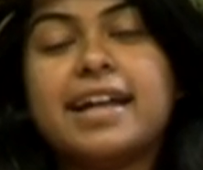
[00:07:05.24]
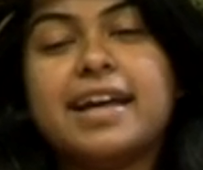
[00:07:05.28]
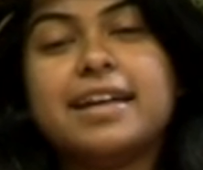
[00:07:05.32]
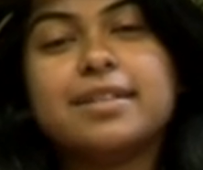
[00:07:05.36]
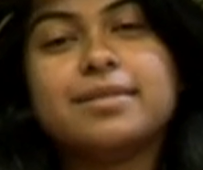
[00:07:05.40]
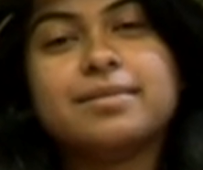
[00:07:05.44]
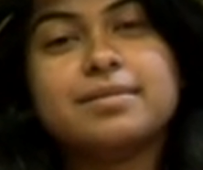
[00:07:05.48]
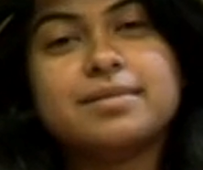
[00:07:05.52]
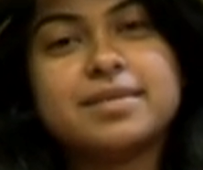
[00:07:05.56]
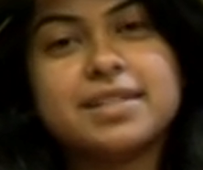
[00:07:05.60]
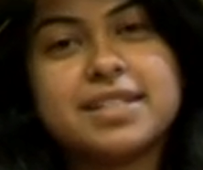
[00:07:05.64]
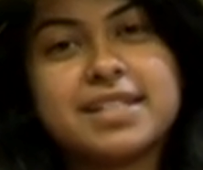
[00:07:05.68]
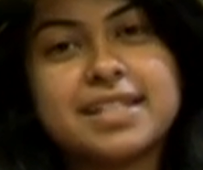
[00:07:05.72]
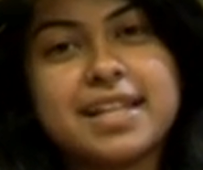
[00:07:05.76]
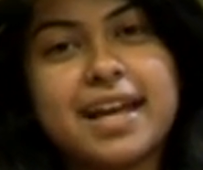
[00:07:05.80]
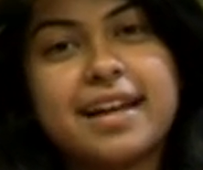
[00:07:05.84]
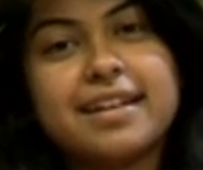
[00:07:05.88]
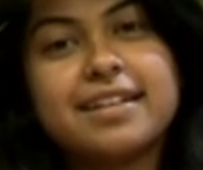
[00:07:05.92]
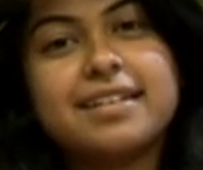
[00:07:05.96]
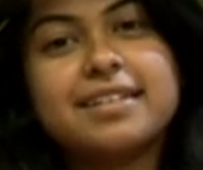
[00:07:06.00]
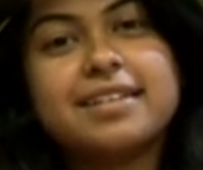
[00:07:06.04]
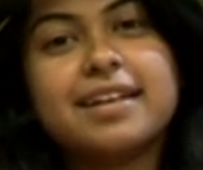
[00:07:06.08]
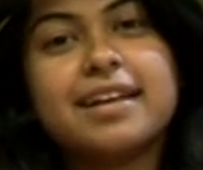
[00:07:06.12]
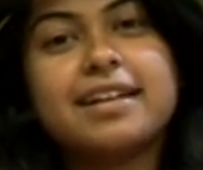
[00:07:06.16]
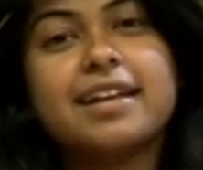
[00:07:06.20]
I
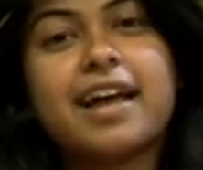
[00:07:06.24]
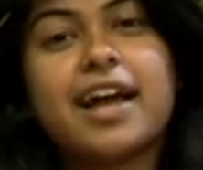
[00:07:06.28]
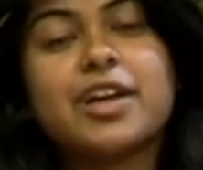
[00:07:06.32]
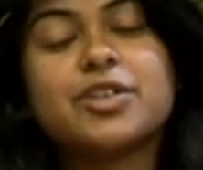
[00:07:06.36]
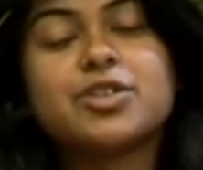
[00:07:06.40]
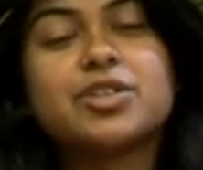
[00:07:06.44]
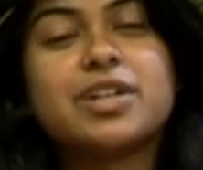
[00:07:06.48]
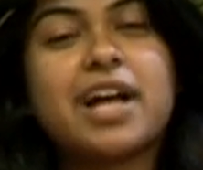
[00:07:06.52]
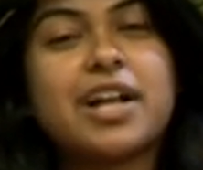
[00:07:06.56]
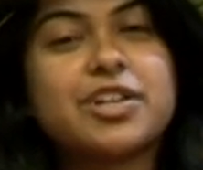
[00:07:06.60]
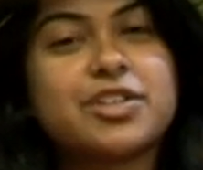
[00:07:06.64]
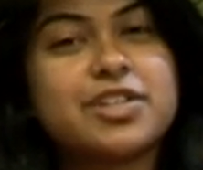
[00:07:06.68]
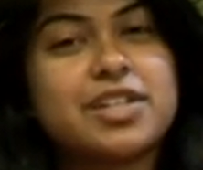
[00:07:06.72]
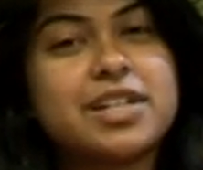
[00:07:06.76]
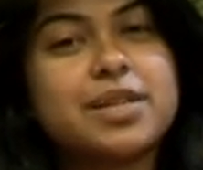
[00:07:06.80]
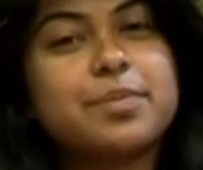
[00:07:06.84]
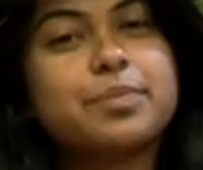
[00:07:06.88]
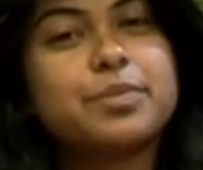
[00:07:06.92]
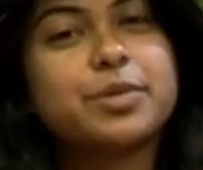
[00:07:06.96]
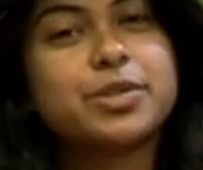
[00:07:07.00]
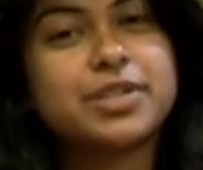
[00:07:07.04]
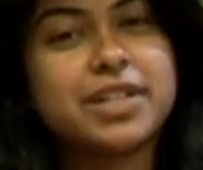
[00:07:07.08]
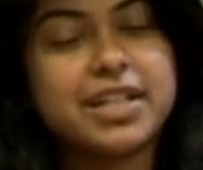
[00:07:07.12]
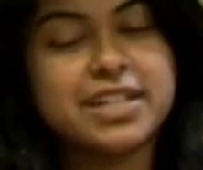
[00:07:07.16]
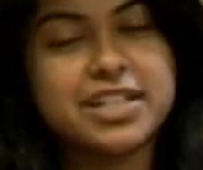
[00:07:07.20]
decided that I should actually
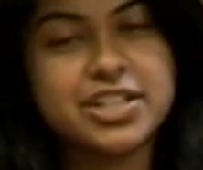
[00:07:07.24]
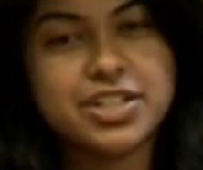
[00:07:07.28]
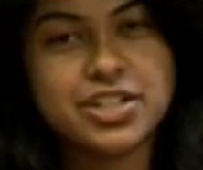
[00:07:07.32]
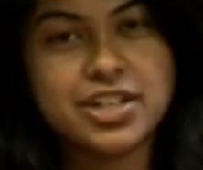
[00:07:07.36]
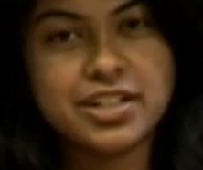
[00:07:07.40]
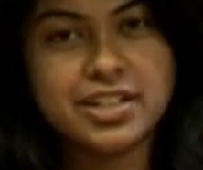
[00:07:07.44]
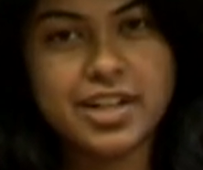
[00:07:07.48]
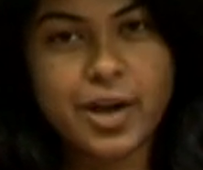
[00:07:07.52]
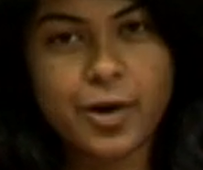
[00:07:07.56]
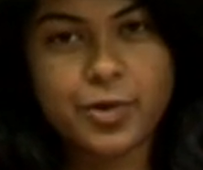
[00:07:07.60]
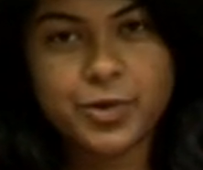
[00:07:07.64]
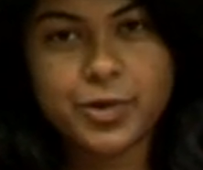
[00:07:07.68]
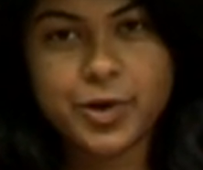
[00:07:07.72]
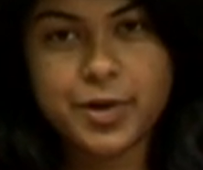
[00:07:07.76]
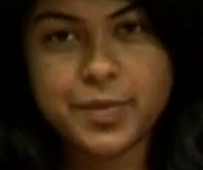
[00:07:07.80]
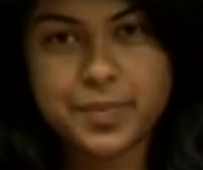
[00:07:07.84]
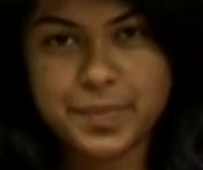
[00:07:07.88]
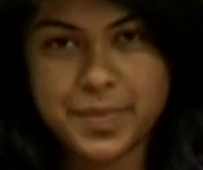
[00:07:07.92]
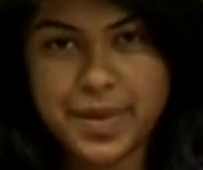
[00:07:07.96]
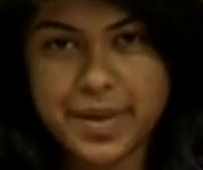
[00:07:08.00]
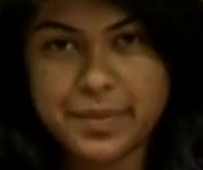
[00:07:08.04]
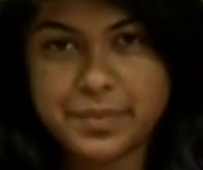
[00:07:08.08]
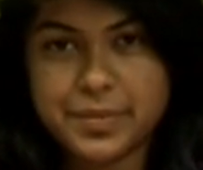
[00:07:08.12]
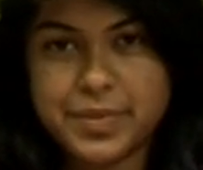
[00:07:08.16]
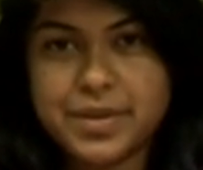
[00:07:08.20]
put Alicia down on
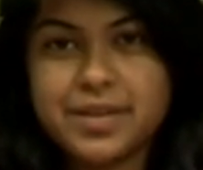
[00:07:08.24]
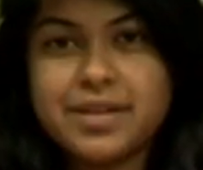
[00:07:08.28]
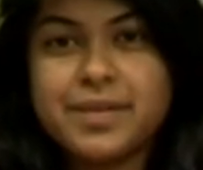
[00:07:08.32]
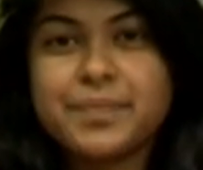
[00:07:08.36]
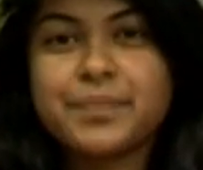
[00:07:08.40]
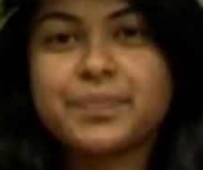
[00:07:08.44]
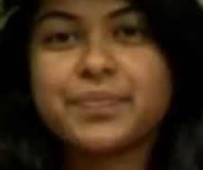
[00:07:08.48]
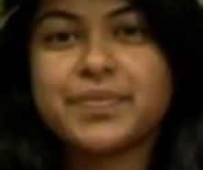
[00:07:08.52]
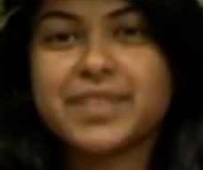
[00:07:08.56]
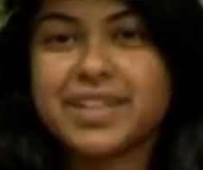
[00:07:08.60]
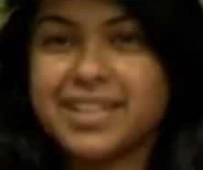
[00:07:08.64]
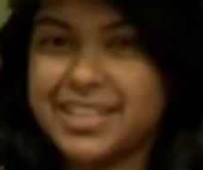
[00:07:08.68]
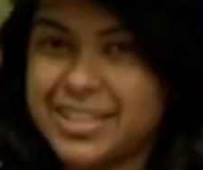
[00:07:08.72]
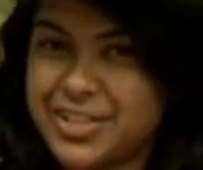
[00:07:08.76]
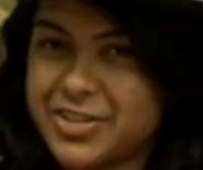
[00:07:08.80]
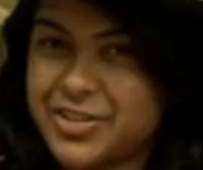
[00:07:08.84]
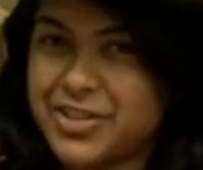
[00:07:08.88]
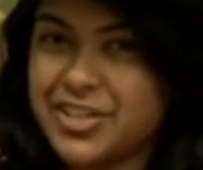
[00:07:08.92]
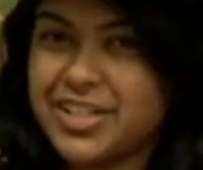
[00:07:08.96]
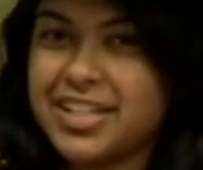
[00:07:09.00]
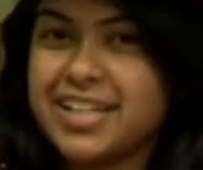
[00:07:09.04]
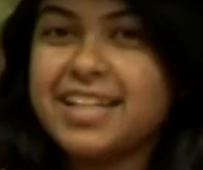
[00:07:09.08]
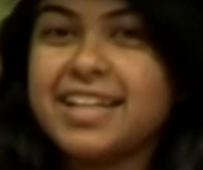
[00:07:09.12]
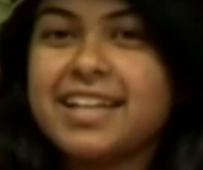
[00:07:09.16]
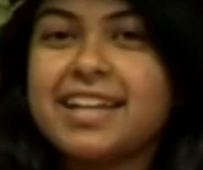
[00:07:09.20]
paper,
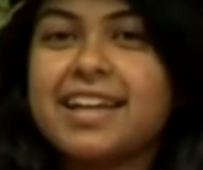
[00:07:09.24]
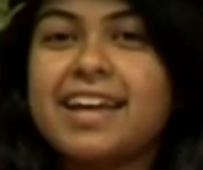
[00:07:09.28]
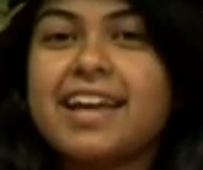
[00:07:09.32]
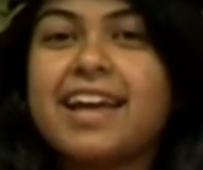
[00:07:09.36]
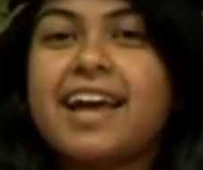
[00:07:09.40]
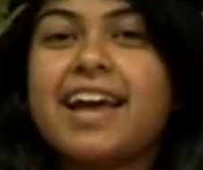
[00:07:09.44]
literally.